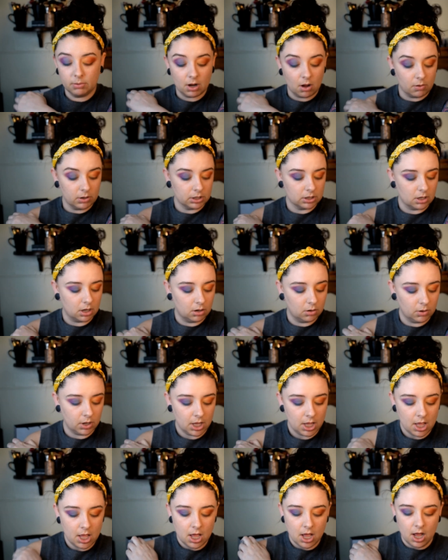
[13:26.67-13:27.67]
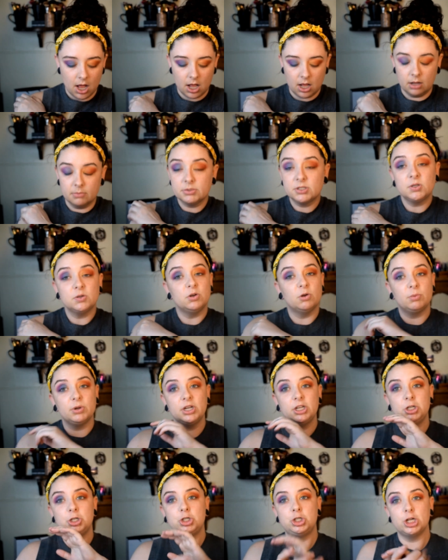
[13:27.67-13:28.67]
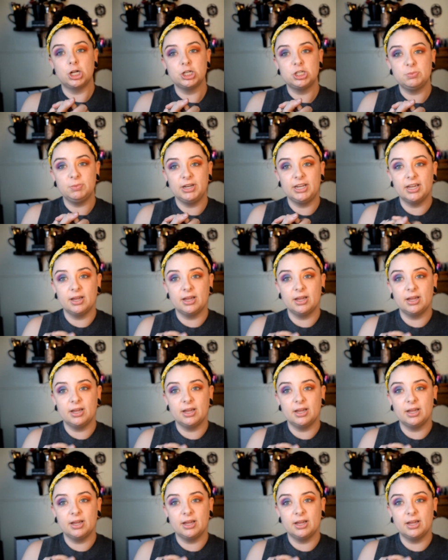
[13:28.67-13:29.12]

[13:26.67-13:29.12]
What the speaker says: going though, so nobody judge me.